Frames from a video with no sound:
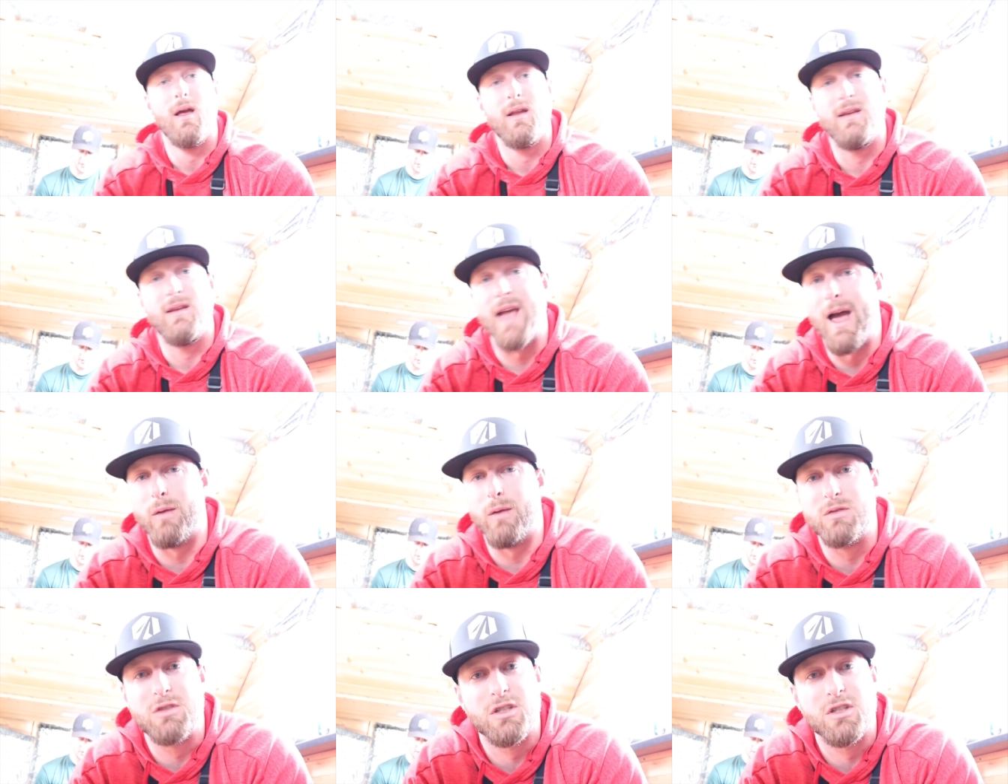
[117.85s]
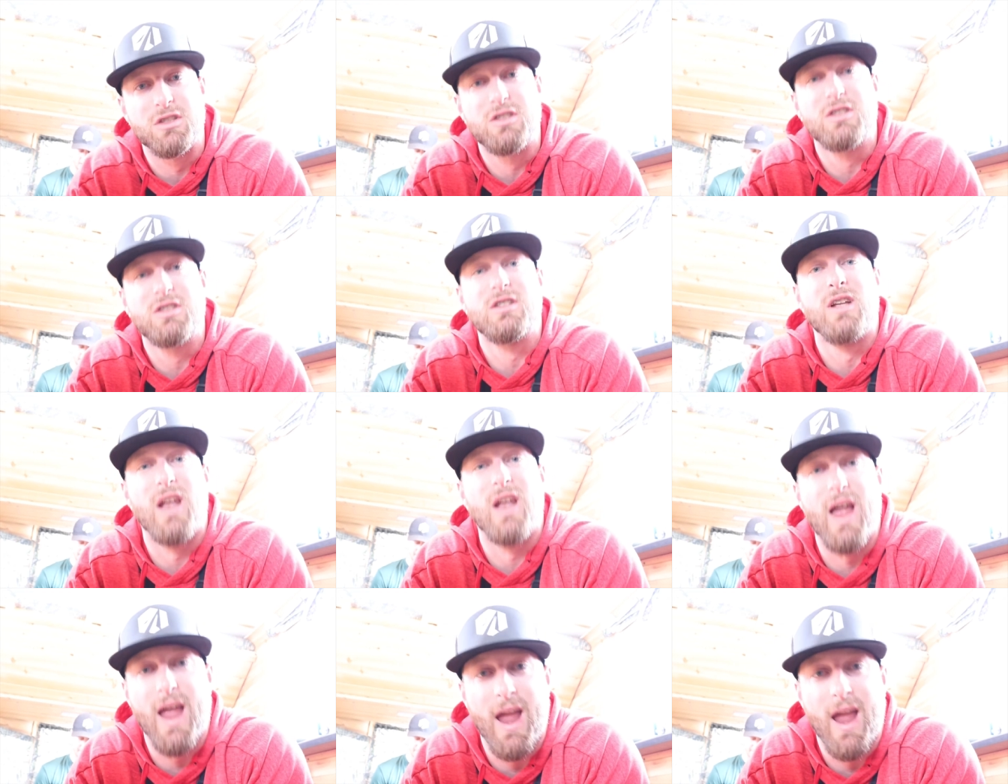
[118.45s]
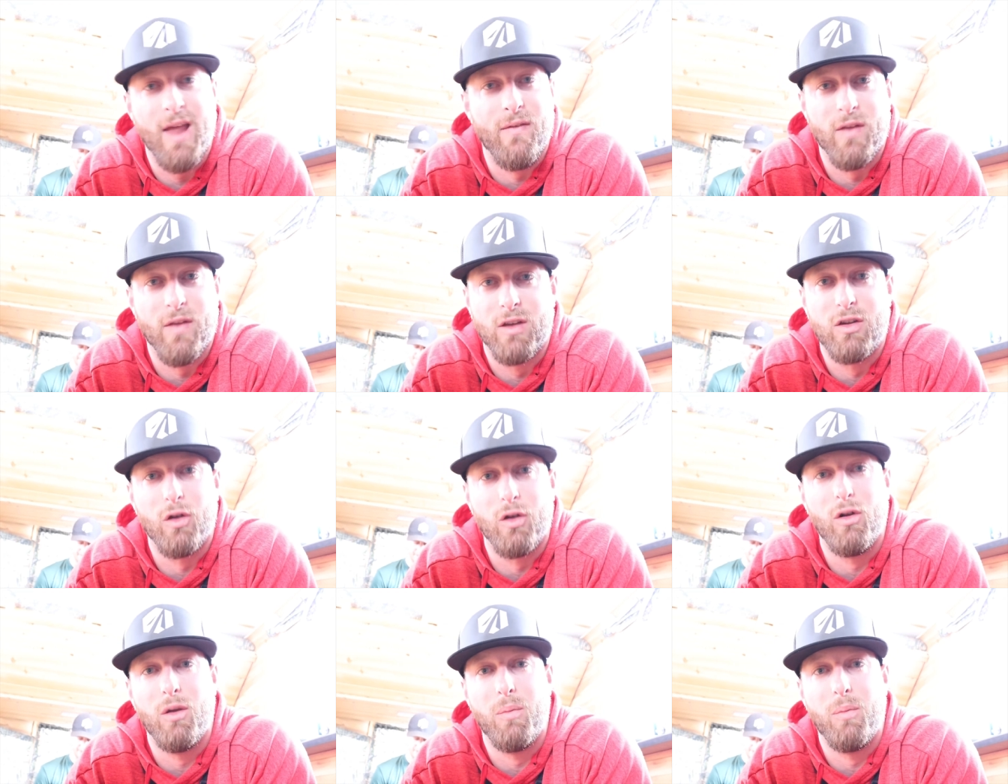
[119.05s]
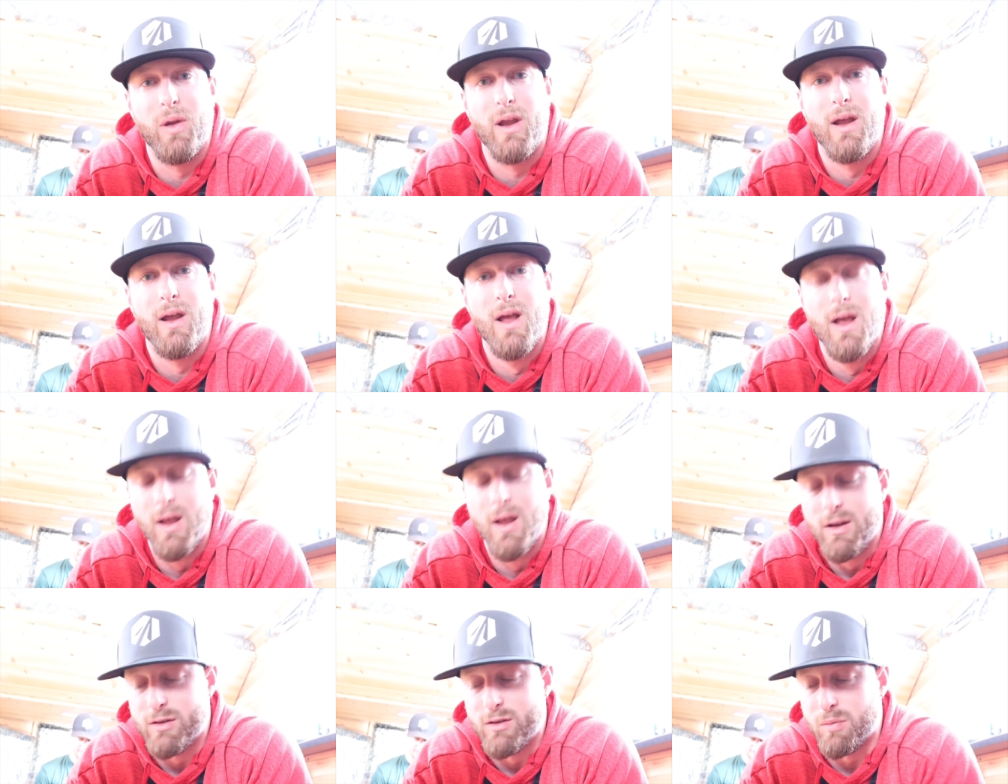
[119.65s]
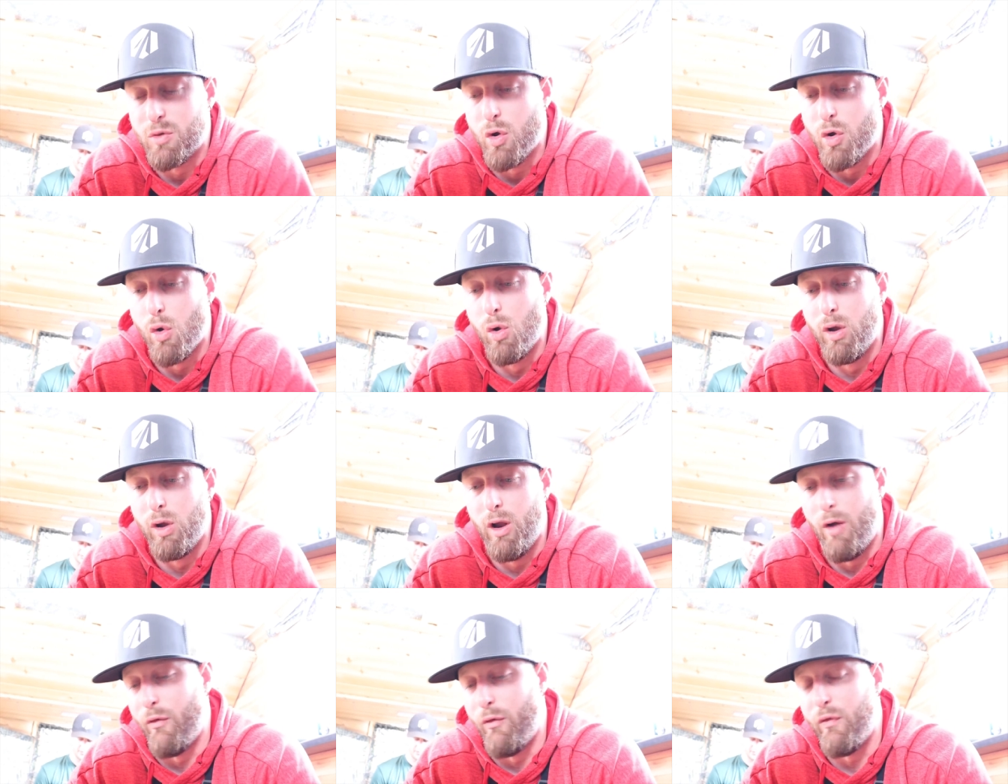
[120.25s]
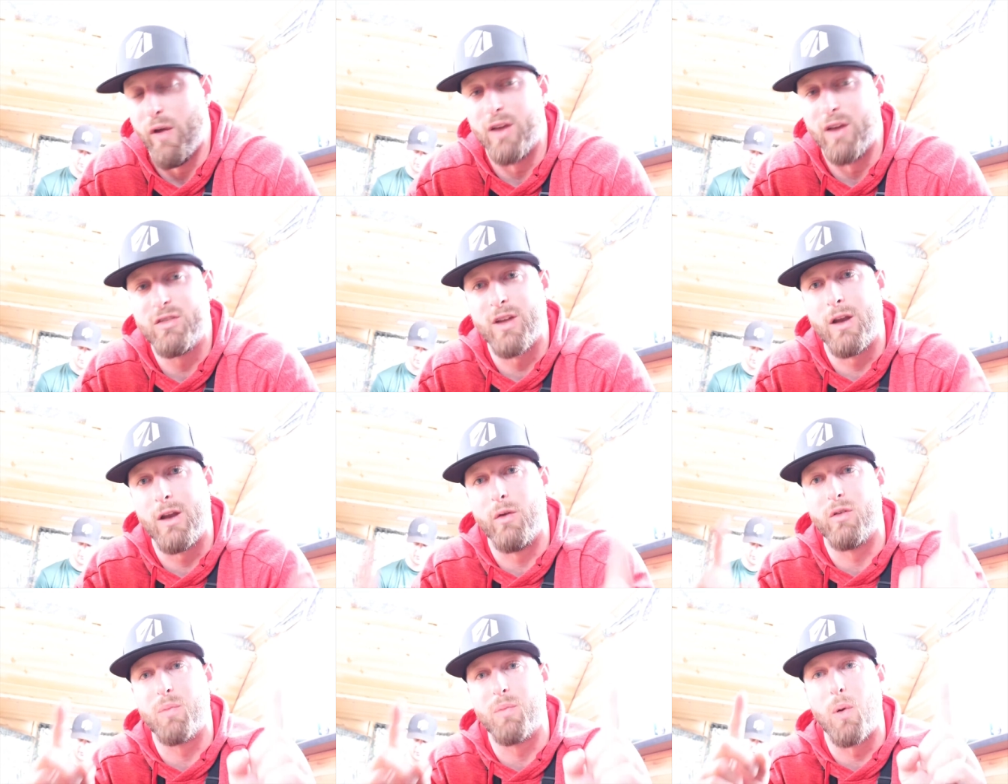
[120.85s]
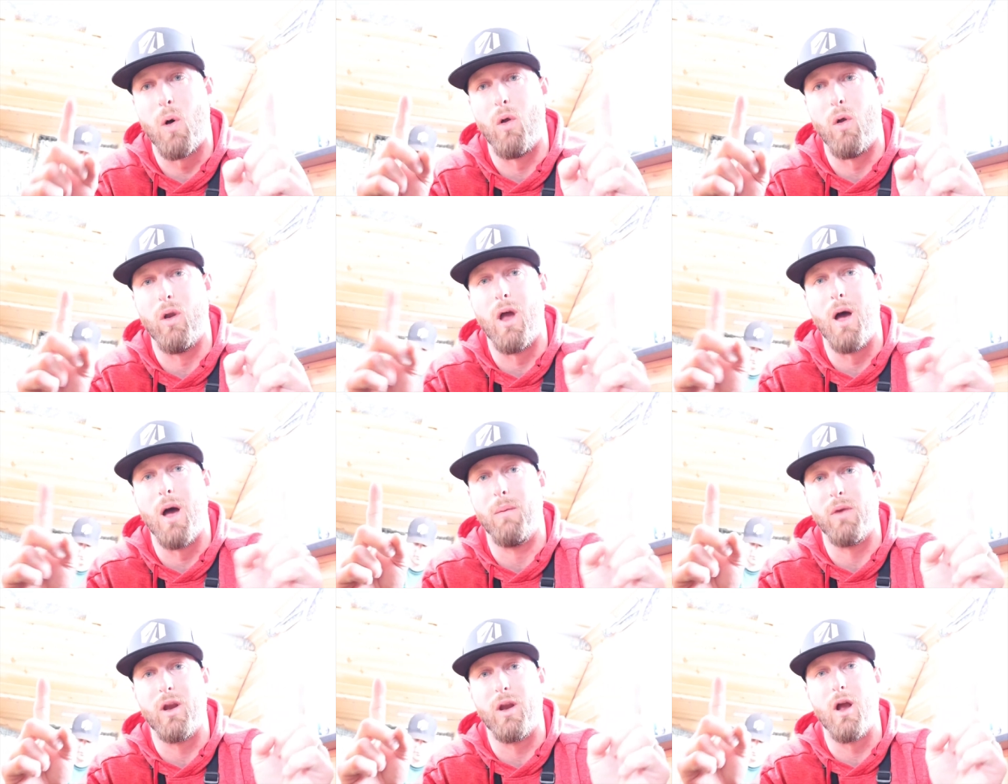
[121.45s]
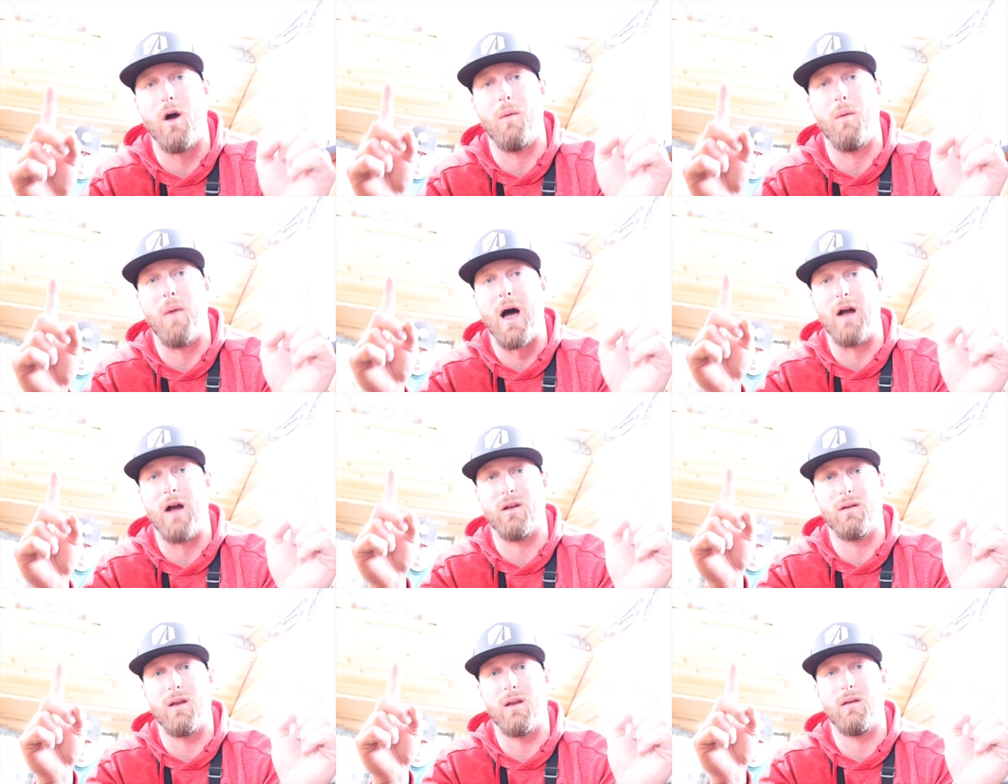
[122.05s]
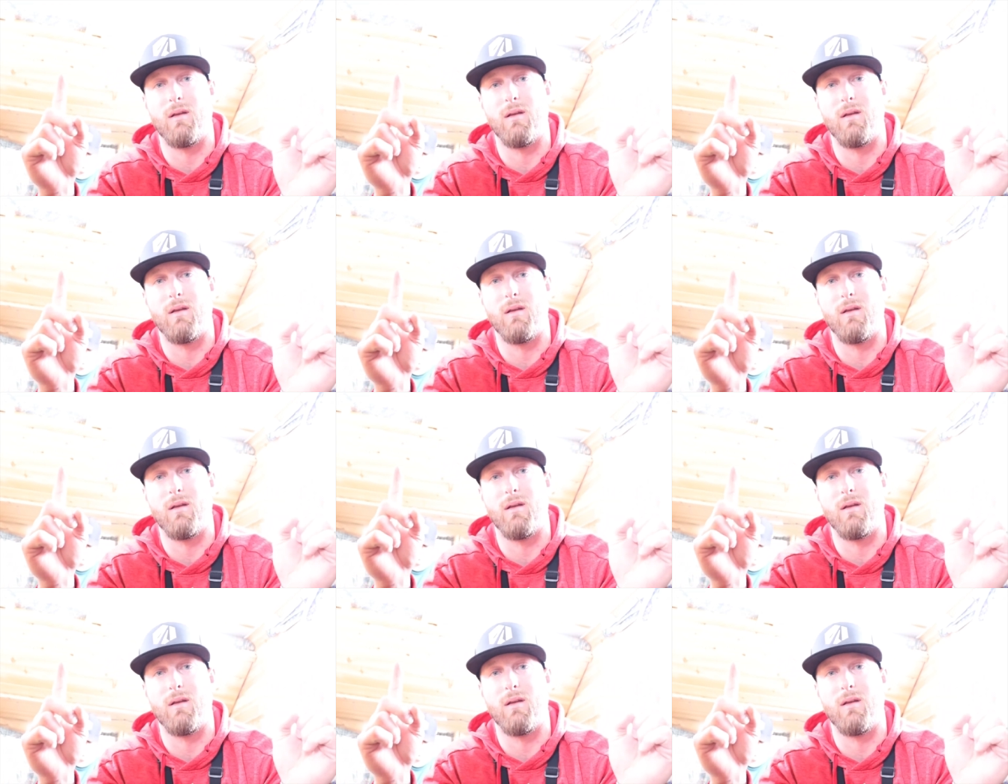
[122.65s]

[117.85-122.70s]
Dad was just slaying the tullibee. Some cool little fish that he was pulling up, you know, about